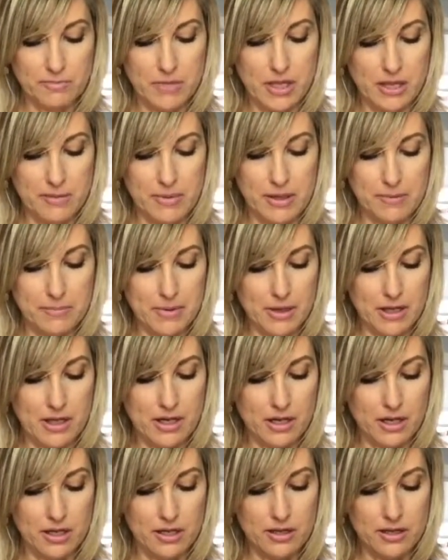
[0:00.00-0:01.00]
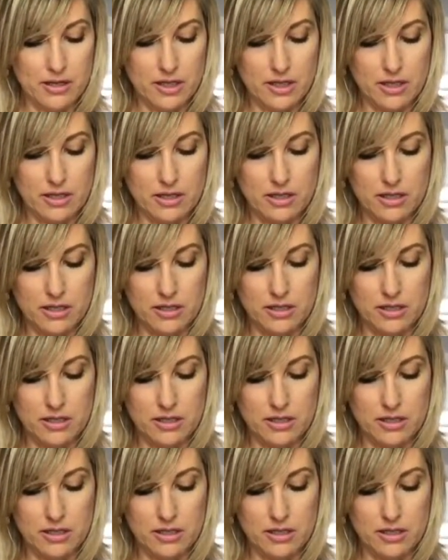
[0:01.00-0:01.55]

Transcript: maybe, but I think,